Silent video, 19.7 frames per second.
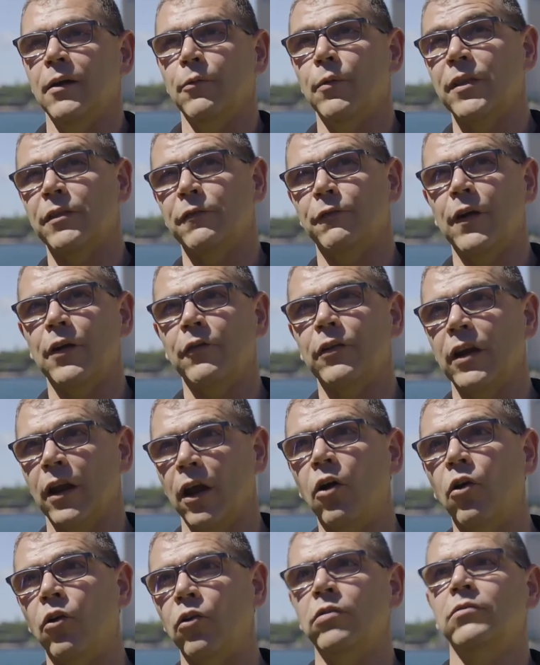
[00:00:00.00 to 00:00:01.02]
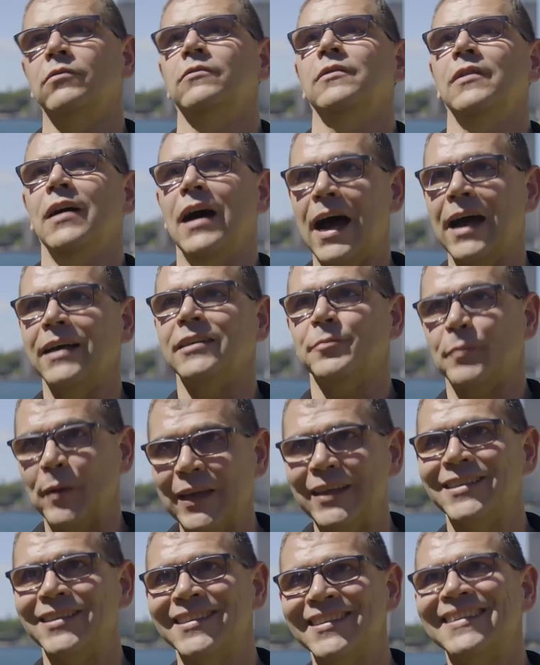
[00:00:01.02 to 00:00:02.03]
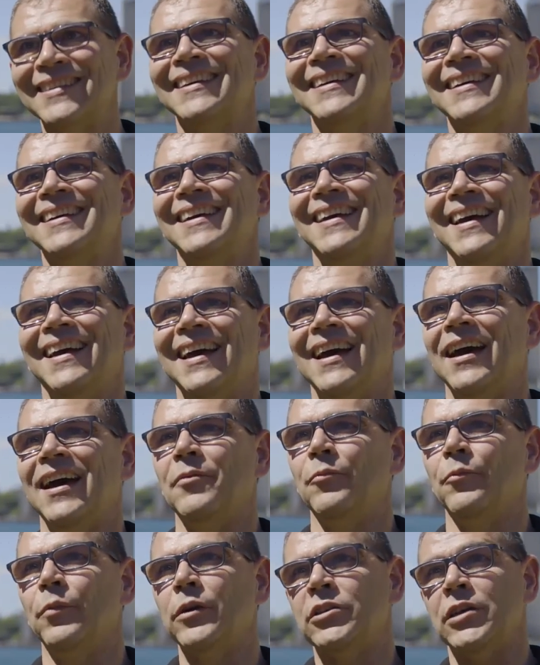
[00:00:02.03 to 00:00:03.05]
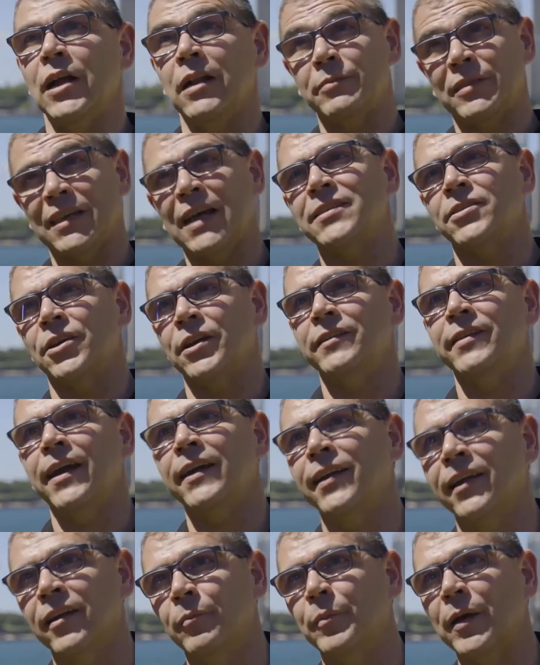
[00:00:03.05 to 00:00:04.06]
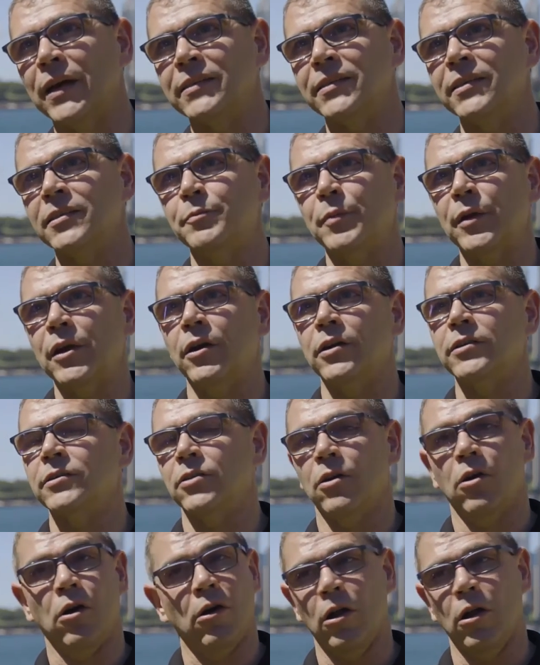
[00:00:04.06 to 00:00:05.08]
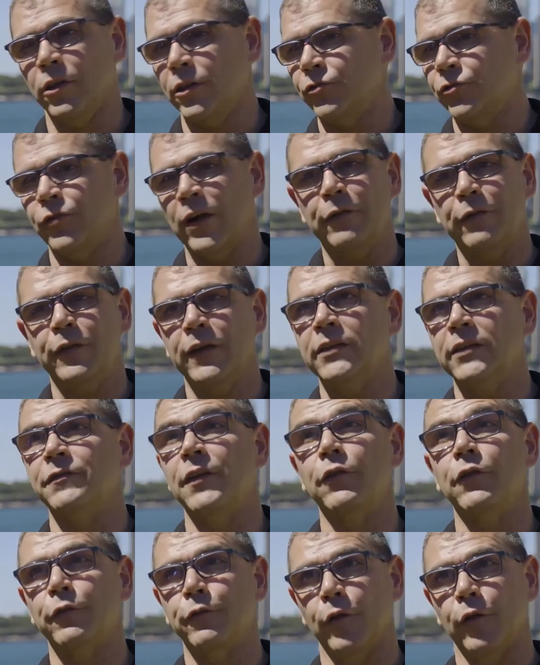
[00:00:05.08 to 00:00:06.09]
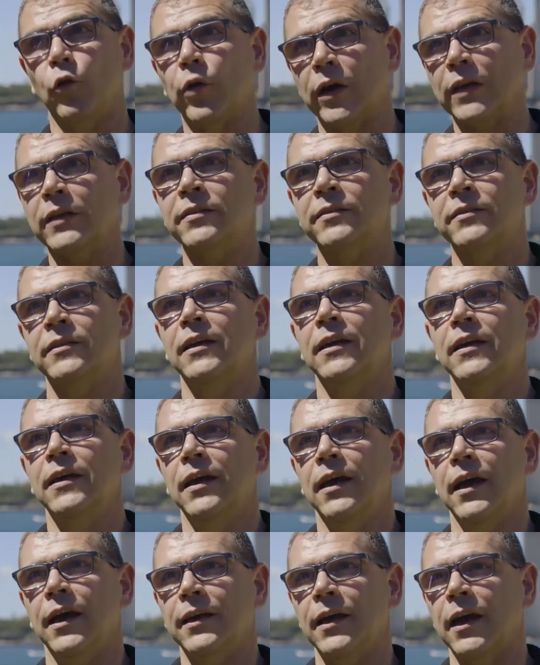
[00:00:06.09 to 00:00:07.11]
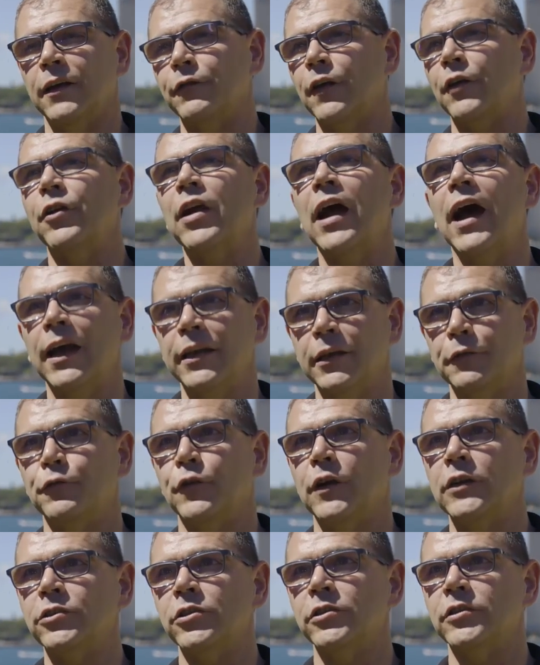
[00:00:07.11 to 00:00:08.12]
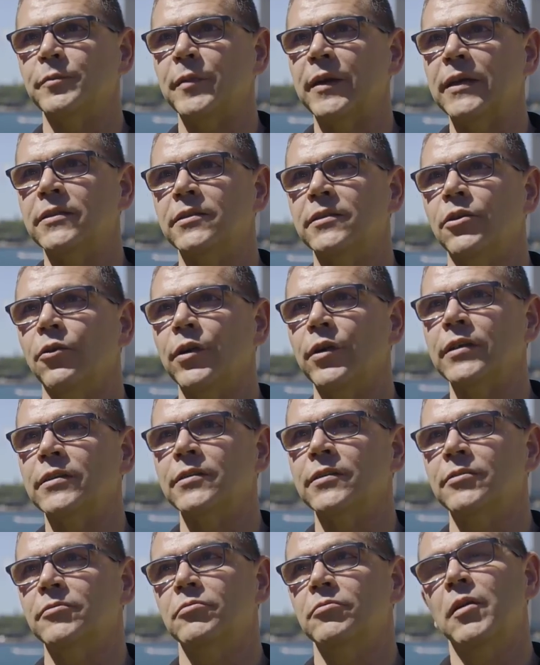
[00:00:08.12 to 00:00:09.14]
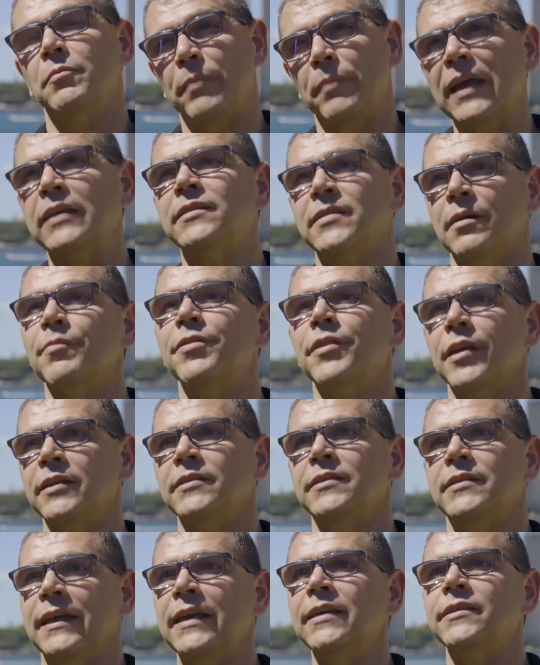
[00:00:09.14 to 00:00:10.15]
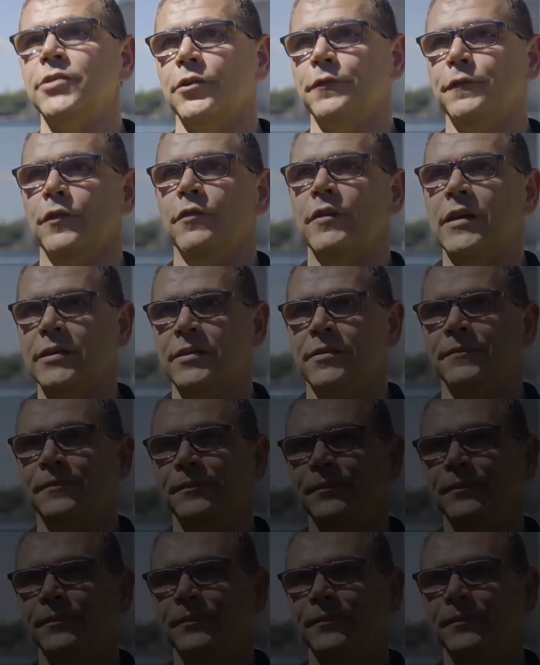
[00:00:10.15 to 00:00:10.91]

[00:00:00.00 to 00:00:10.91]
with very low high speeds, which helps us on a technical basis because all the traffic is very fluent and not very high differential speeds. So it makes some things easier for us.